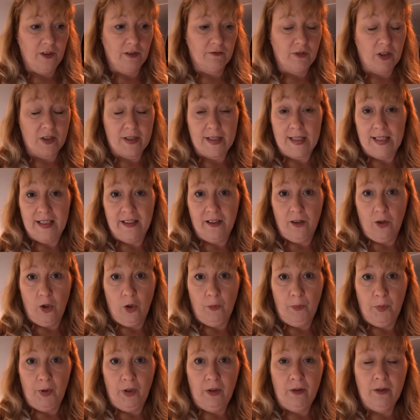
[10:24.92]
Rhossili car
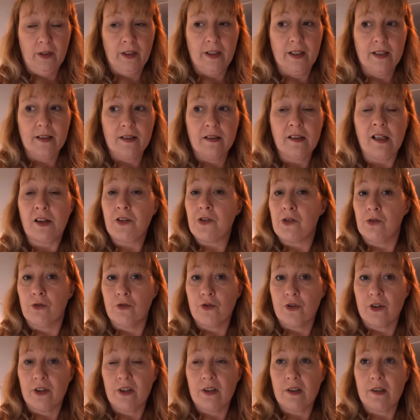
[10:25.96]
park. It's National
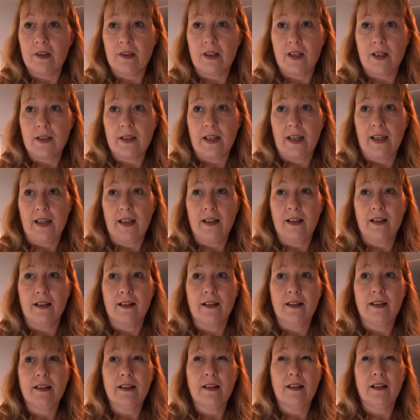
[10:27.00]
Trust, as I say,
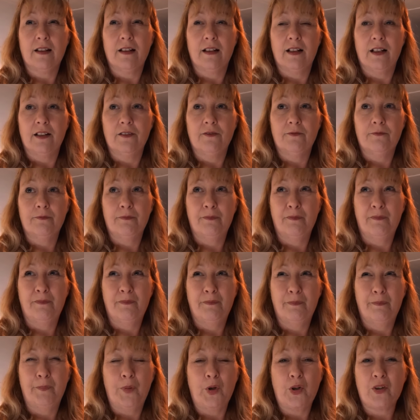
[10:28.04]
and I've
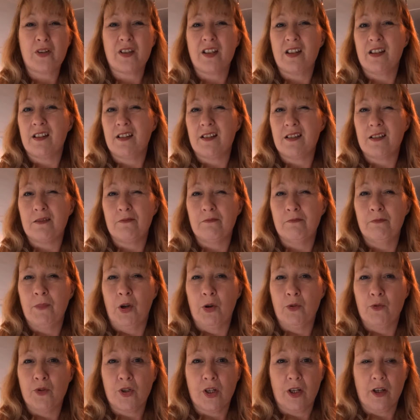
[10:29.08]
booked in as a
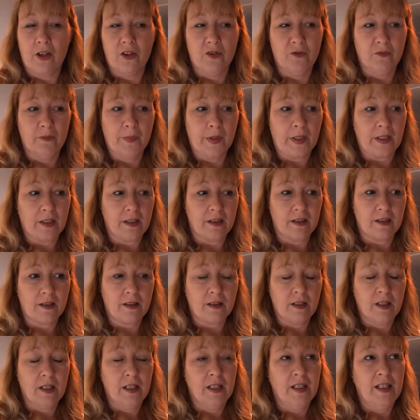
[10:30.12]
motorhome
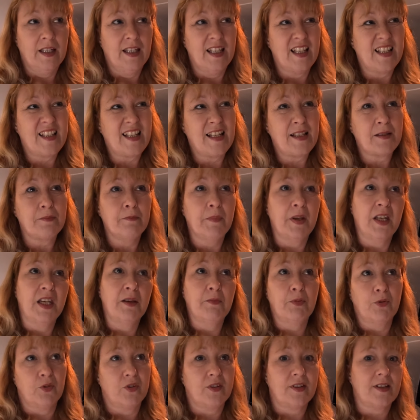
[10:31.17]
because it says
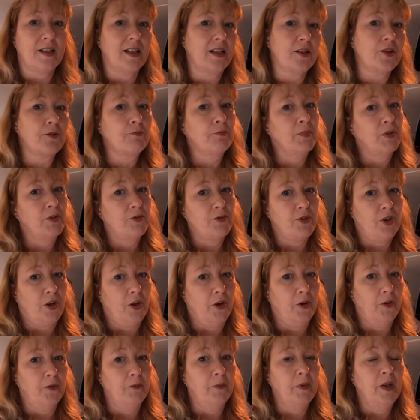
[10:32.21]
minibus /
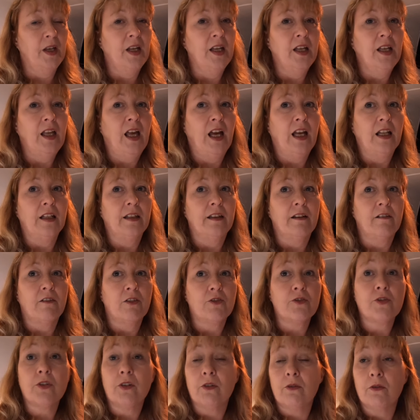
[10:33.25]
motorhome, and there are
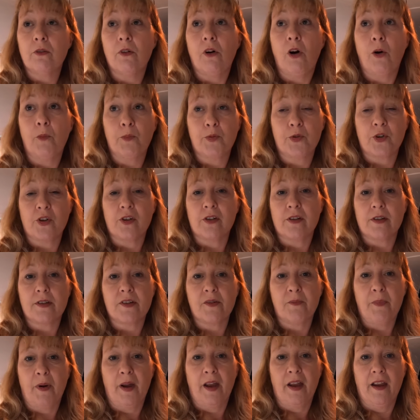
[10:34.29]
two options
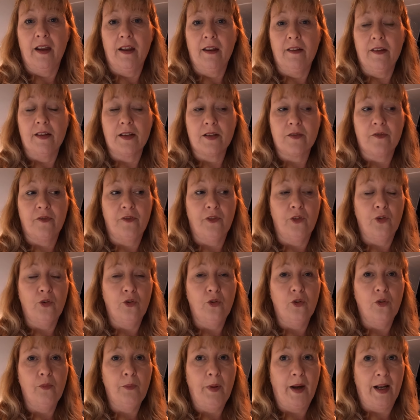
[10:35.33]
to pay. There's
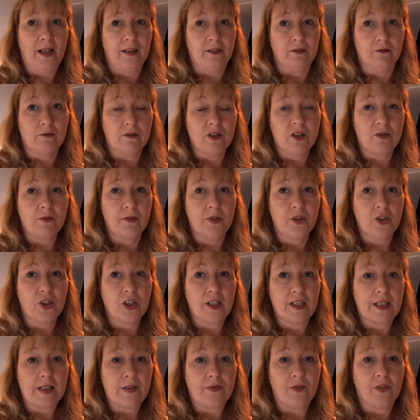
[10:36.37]
£4, which
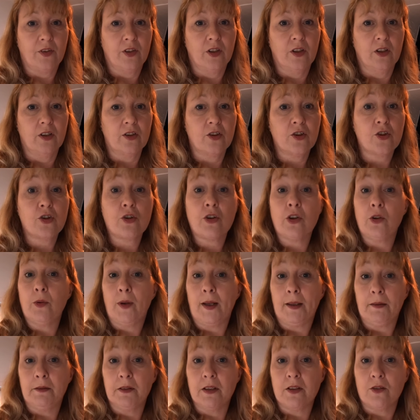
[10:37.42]
is for 2
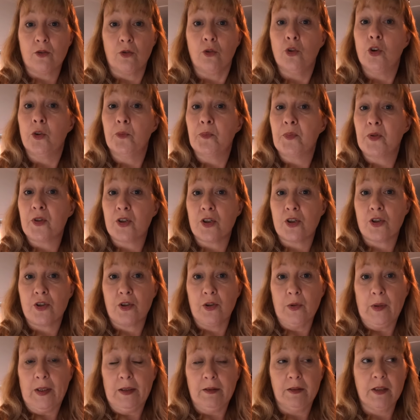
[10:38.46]
hours or up to
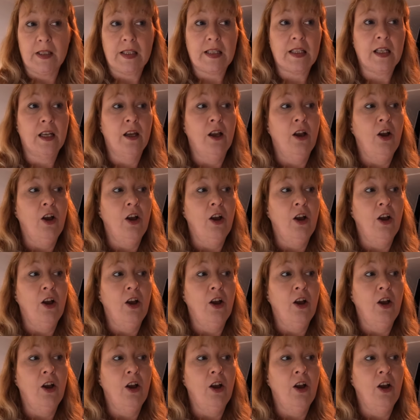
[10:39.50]
2 hours,